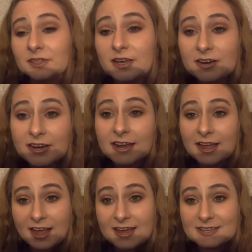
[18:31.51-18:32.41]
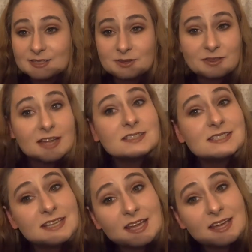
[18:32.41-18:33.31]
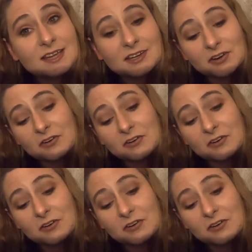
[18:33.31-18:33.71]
All right, guys. So that's it